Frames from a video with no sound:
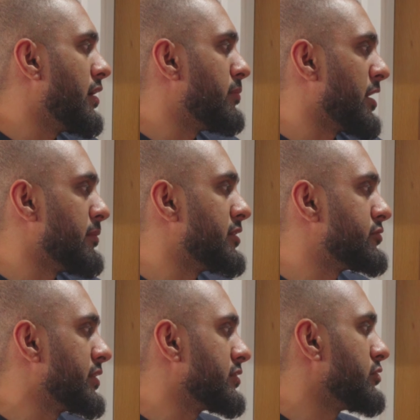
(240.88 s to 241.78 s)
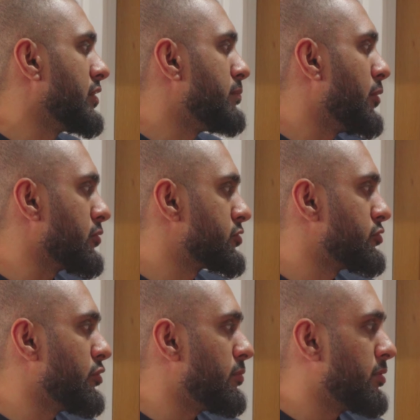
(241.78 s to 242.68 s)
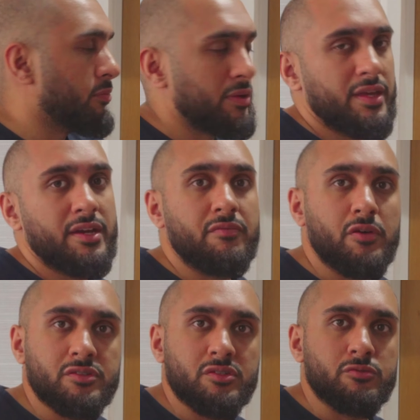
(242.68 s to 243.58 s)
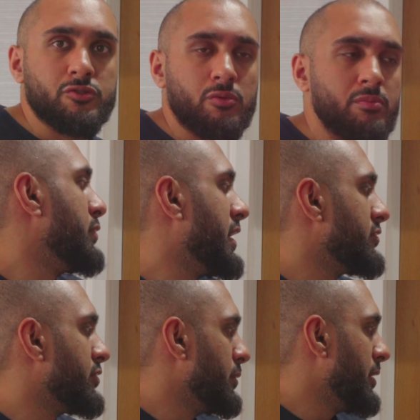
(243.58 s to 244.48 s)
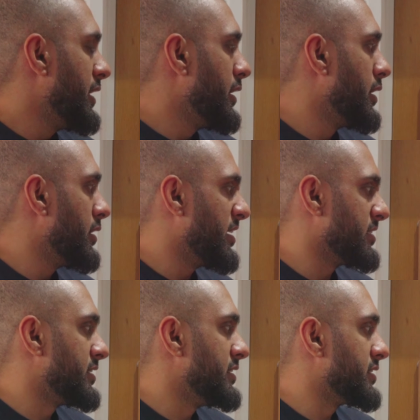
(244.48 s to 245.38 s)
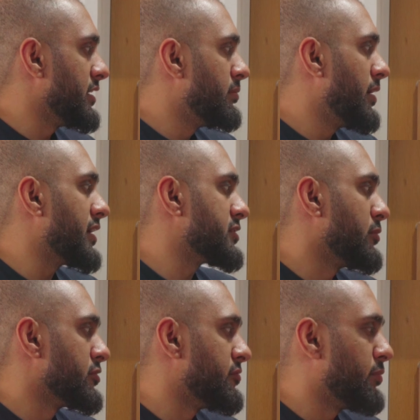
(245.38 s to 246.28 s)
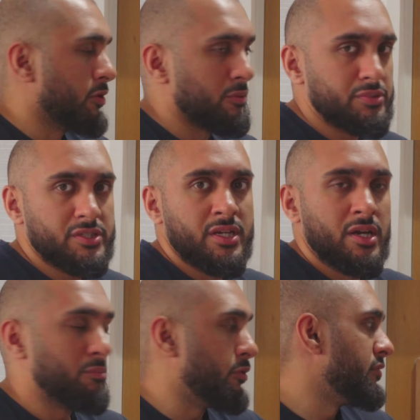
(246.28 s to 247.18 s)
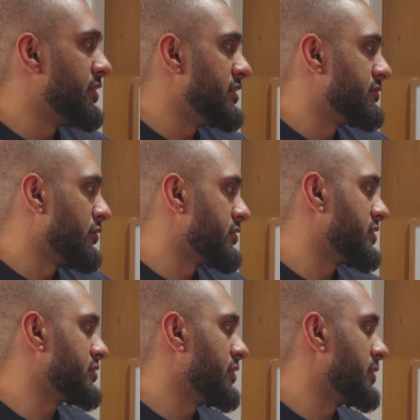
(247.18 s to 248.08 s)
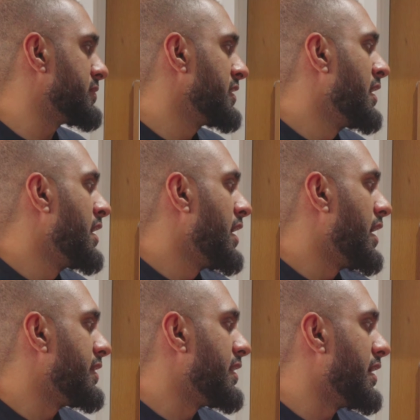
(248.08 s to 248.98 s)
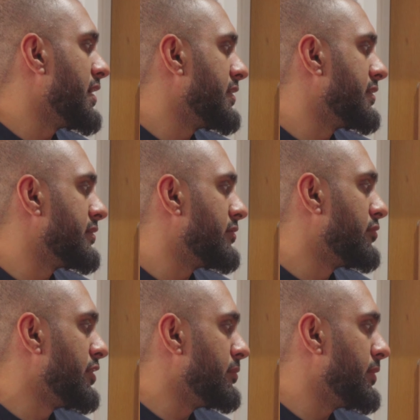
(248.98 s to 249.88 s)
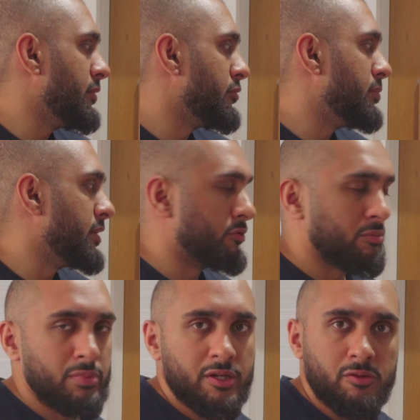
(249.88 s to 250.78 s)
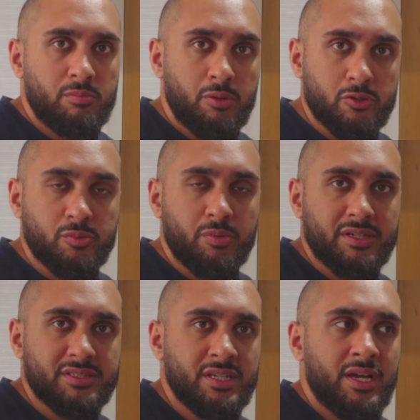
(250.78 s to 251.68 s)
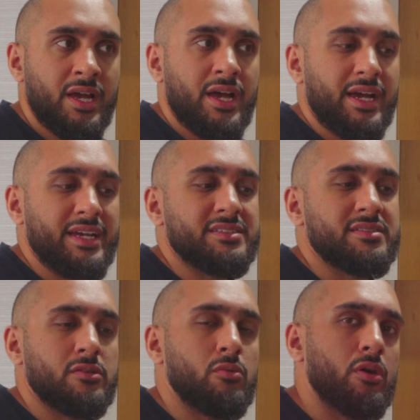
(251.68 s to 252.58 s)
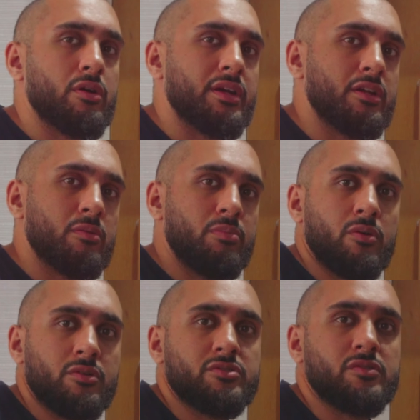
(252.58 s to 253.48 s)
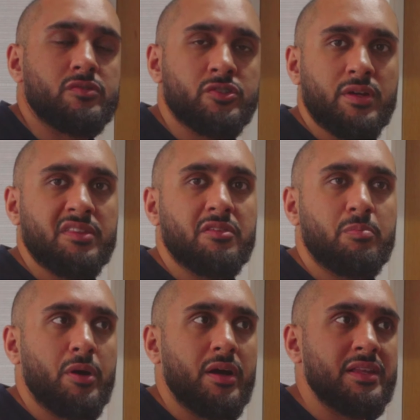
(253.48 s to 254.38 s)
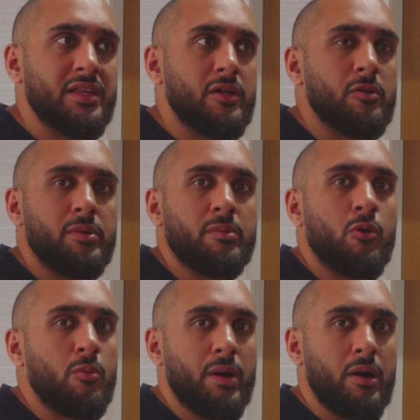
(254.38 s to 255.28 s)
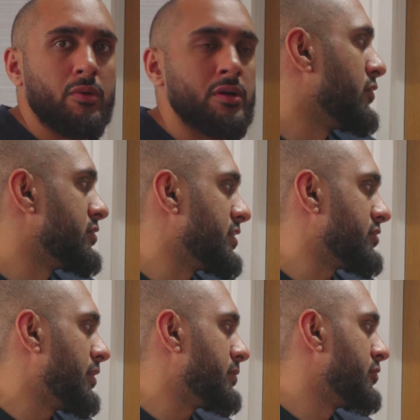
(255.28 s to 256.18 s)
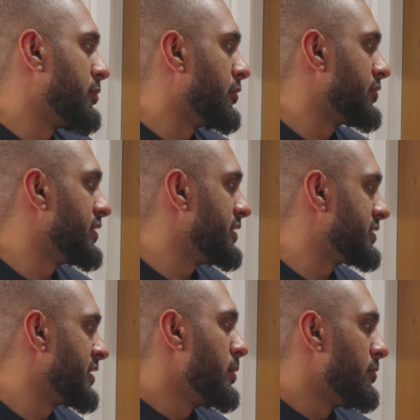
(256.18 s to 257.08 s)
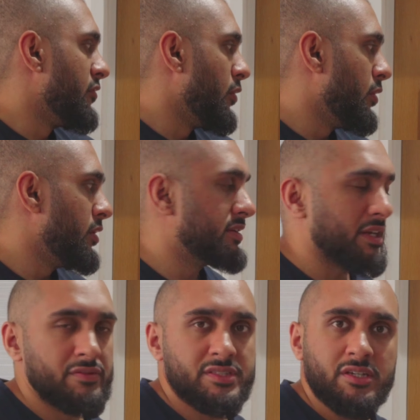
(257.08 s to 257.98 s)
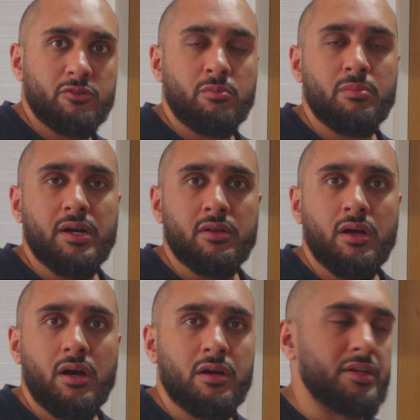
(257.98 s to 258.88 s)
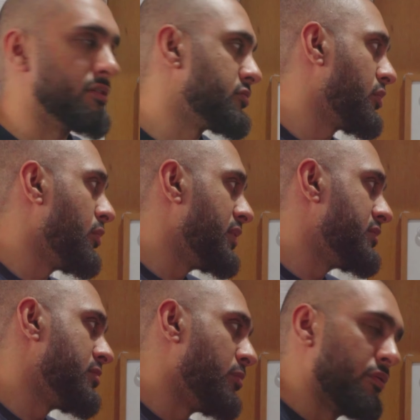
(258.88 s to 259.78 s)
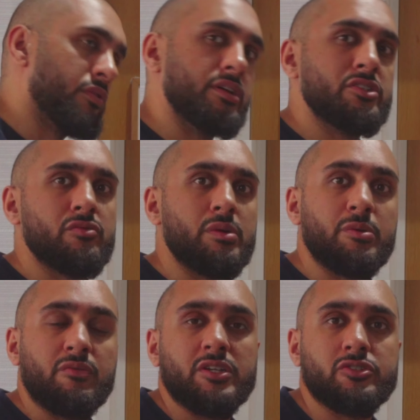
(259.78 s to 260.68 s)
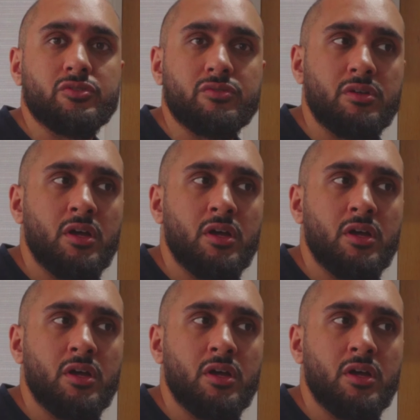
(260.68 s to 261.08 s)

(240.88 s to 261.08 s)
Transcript: plyometric, so a box drop with a vertical jump. 3A and 3B, nice and easy, explosive pull-ups, both of these 4 to 6 reps, and then 3B would be a dumbbell push press. Again, still working components of strength, but a little bit more power. 4 to 6 reps for both of these. Number 4, deficit dumbbell RDL, so going into more the injury prevention,